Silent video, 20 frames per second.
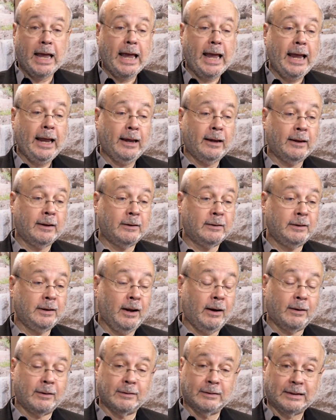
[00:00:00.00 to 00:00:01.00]

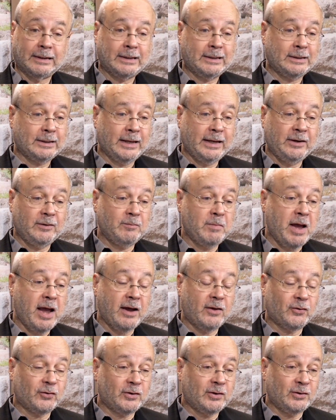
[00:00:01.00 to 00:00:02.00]
And Clayton
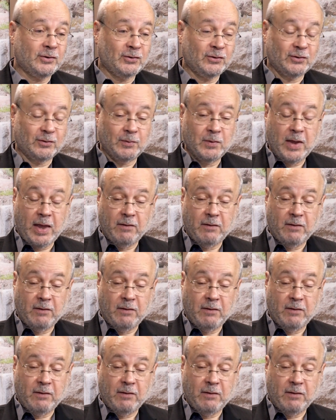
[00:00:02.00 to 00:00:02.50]
Mask is